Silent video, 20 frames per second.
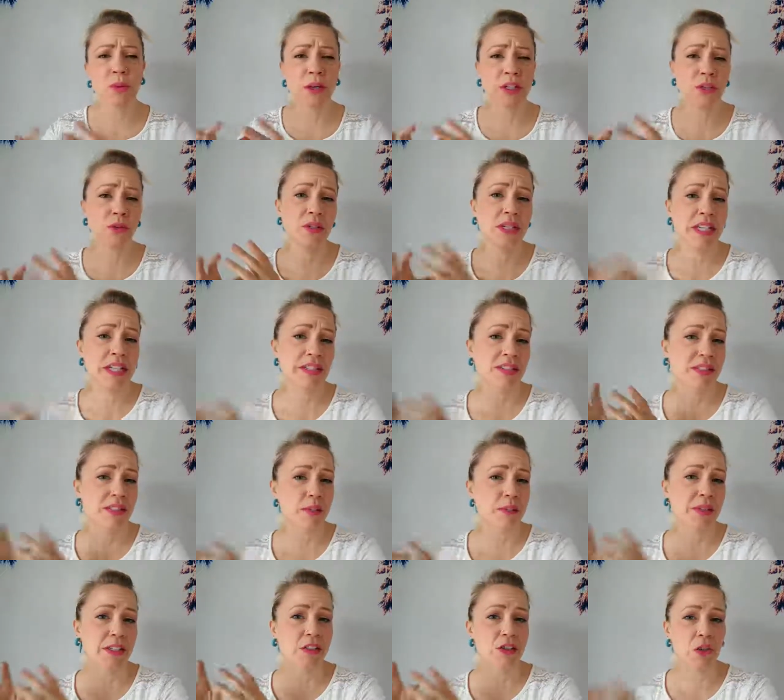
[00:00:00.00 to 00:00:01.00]
what you need is
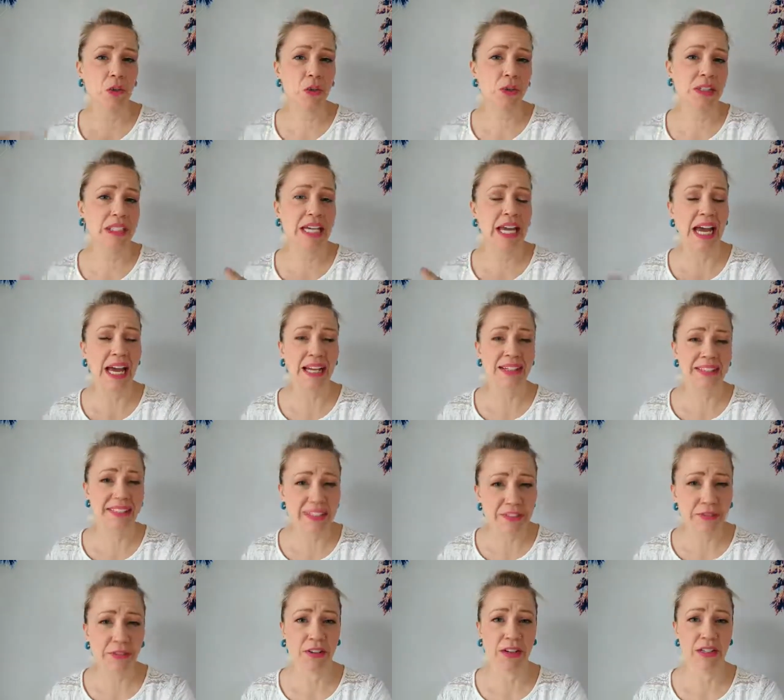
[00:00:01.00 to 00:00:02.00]
something totally
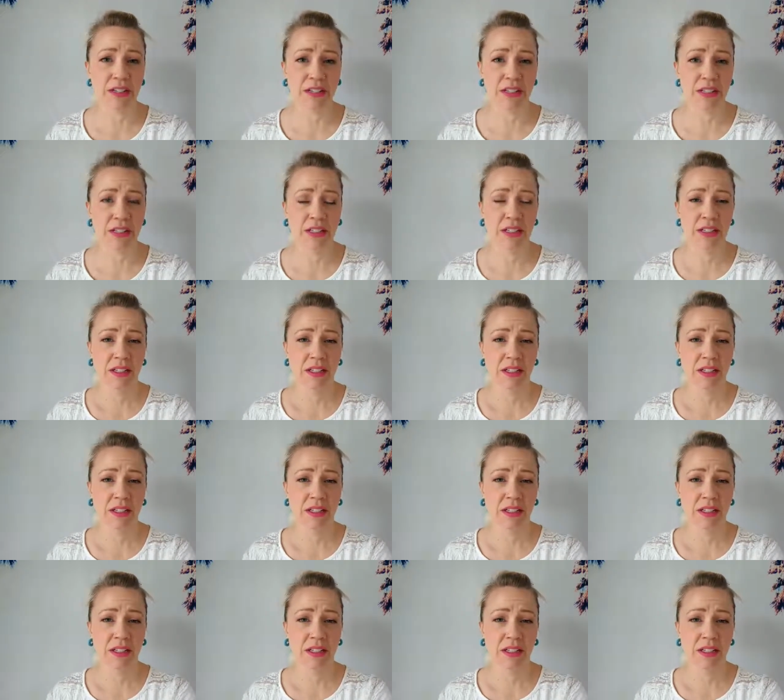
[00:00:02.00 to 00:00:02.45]
different.